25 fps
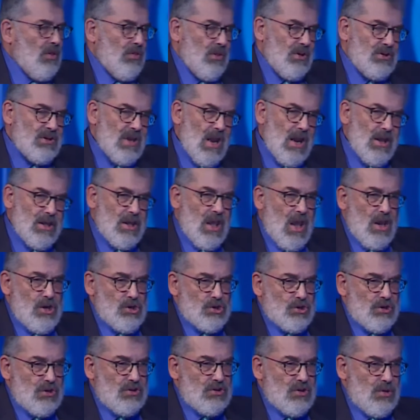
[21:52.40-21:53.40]
The
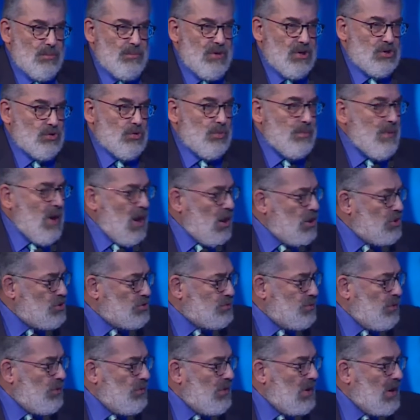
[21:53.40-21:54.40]
delegation to middle
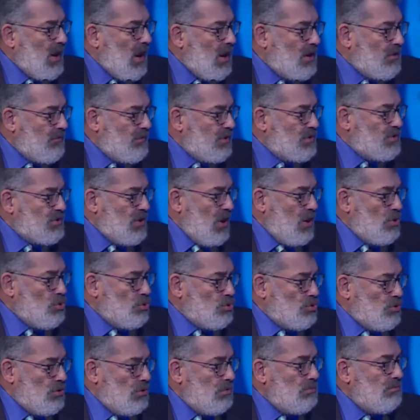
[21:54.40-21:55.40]
management, the lack of
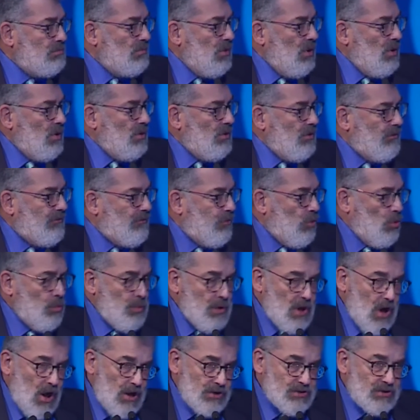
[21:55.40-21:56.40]
attention, the
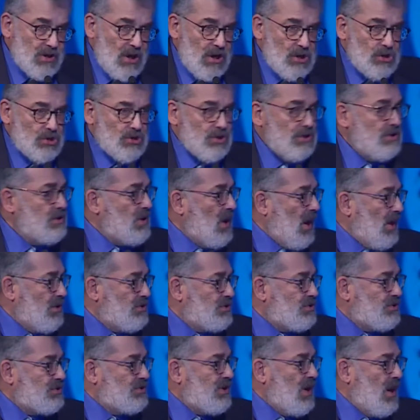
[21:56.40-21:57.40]
formalisation and
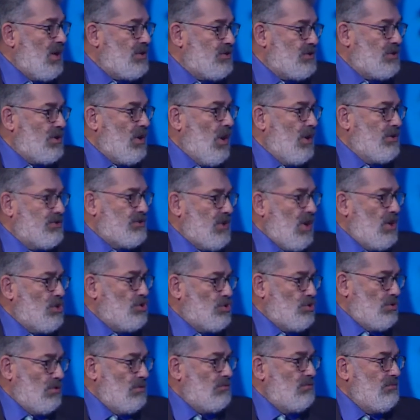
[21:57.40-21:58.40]

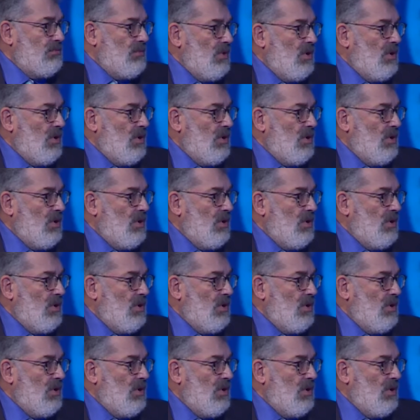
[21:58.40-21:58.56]
standardisation